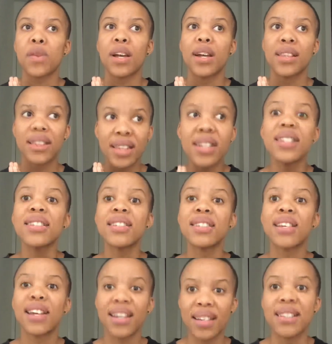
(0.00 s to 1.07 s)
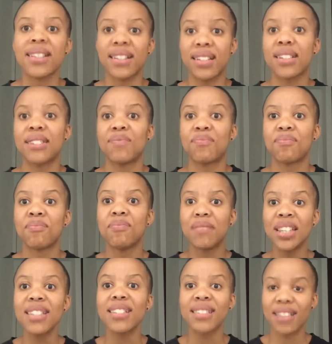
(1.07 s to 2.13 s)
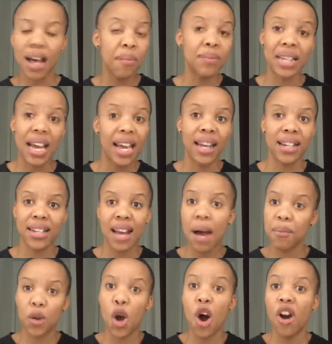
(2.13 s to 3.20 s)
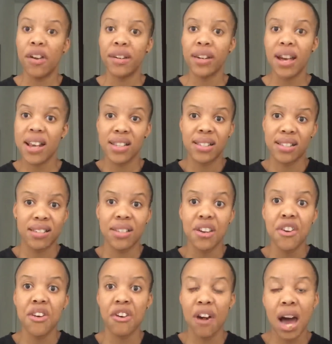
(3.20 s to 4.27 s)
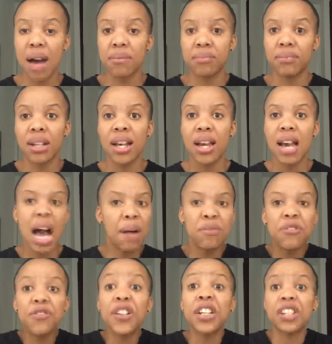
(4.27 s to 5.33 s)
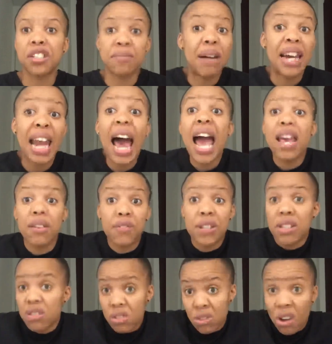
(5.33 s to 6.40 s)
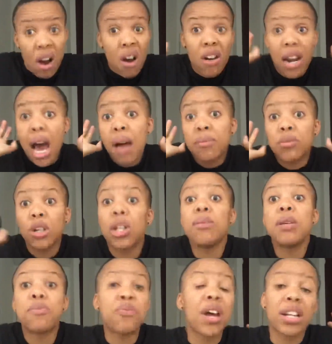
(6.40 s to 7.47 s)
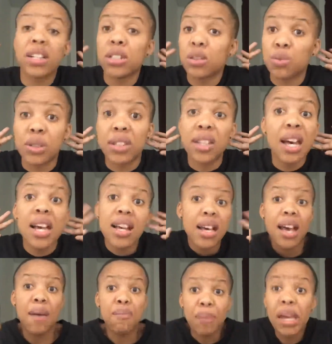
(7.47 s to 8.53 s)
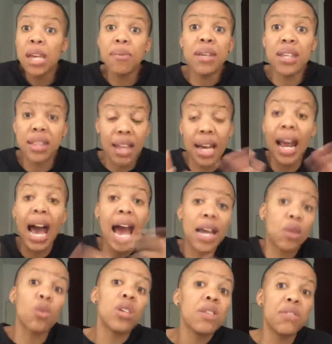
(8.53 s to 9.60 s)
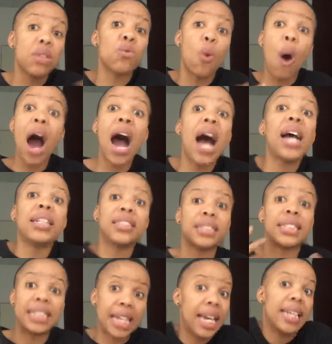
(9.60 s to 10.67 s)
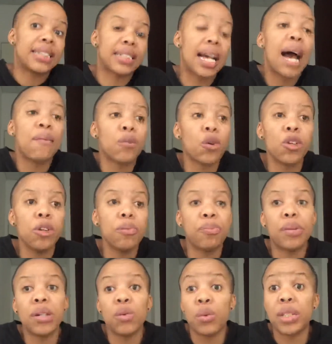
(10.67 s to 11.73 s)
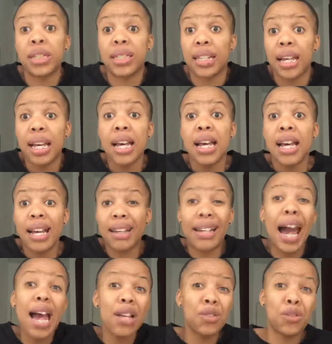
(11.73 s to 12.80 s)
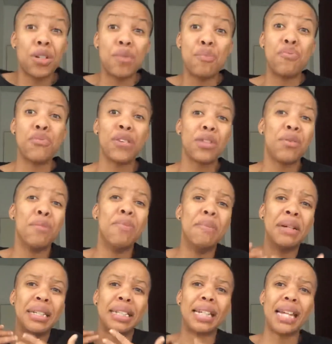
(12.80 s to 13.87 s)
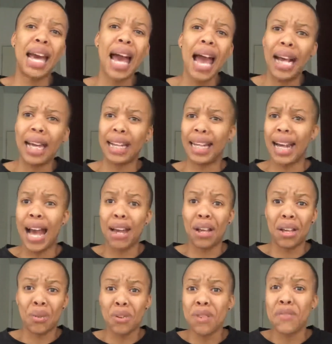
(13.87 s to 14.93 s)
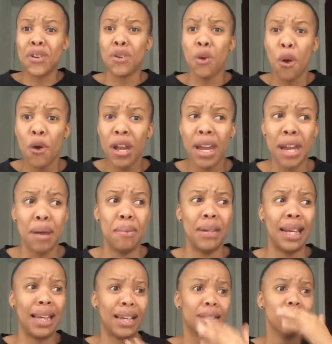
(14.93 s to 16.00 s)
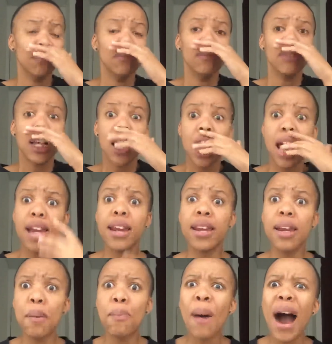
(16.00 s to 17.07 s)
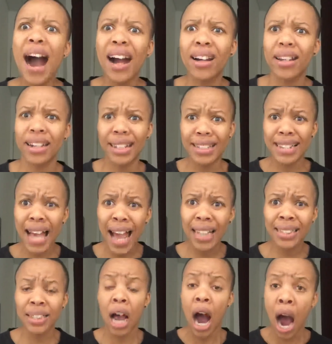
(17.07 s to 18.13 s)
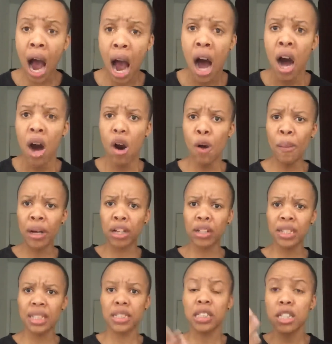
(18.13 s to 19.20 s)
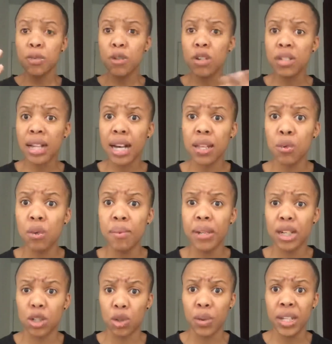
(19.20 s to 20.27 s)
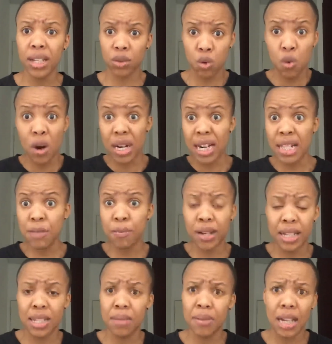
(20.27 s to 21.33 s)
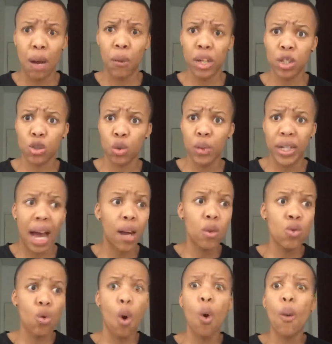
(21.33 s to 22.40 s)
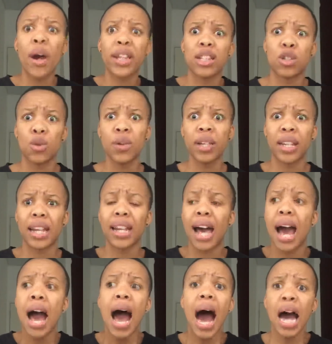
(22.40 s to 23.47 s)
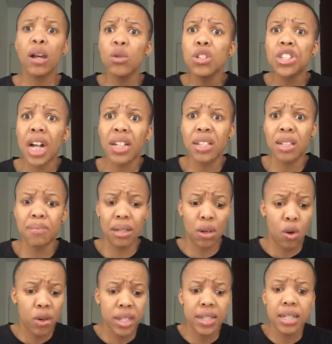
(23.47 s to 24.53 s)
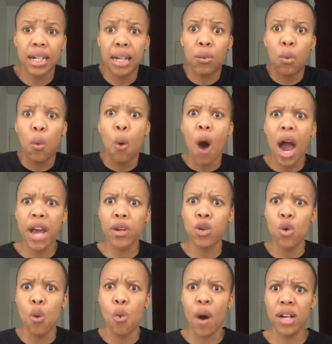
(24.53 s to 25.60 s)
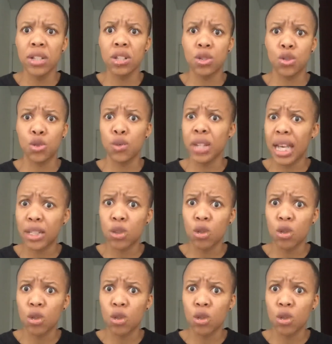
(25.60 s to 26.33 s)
This is it. This, I'm dead. I'm gone. It's zero. I'm finished. My life is gone. I'm gonna be pregnant with a baby that I don't even want yet. I'm gonna be with a guy's gonna breathe on my neck, and I don't even know him. Like in a park, in a taxi. Oh my goodness! Just because other women are doing it who are lesbian doesn't mean I want to do it. I don't know why they're doing it, and I don't judge them. But honestly, like, why do you want to do that to